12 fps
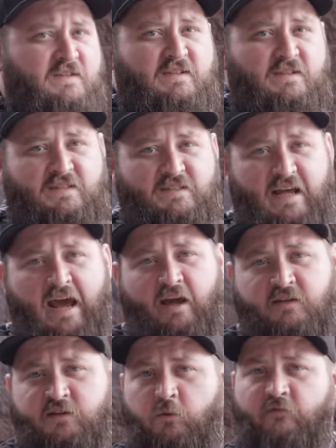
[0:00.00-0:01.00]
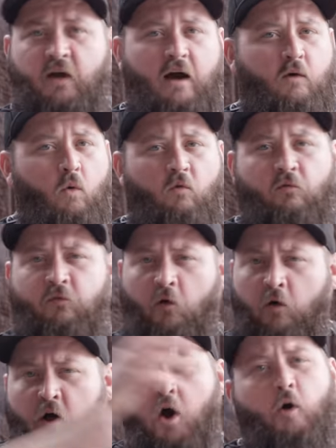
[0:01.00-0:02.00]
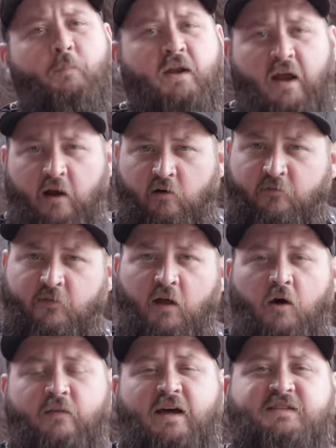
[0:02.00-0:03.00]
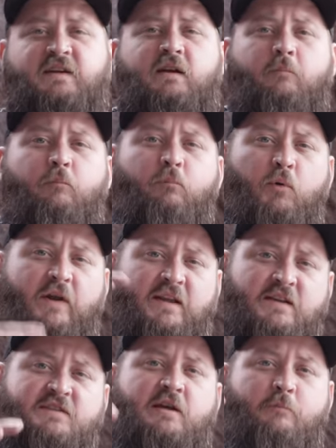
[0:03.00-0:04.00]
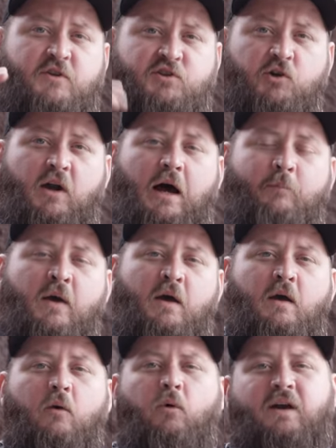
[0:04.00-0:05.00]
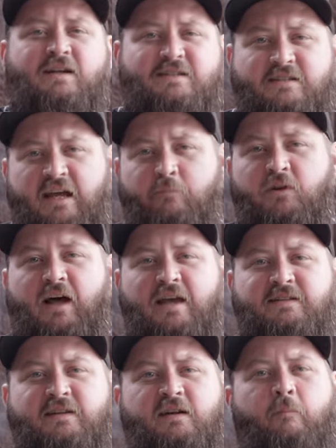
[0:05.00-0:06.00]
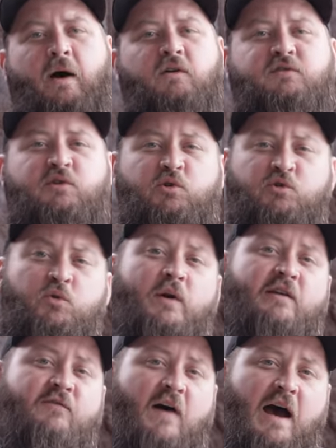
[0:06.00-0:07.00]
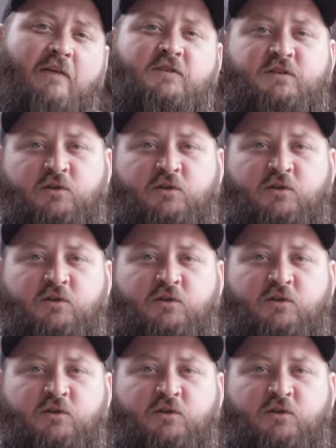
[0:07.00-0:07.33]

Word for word: as the stack. So we've got full open airflow. That's gonna bring the temperature up. We're gonna stabilize it at about 225 to